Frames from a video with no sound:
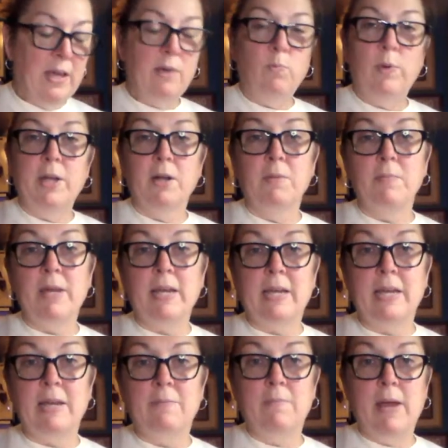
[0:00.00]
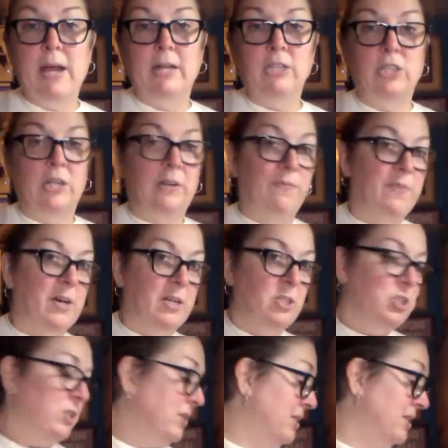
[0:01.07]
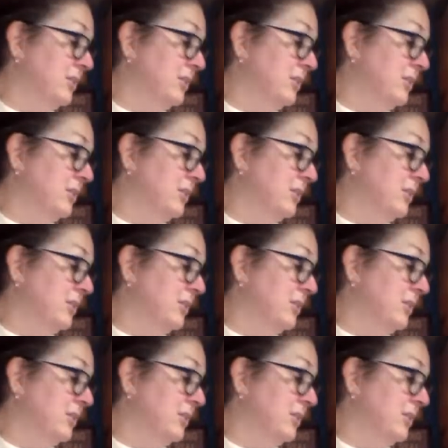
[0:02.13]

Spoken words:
And we are making magic fudge.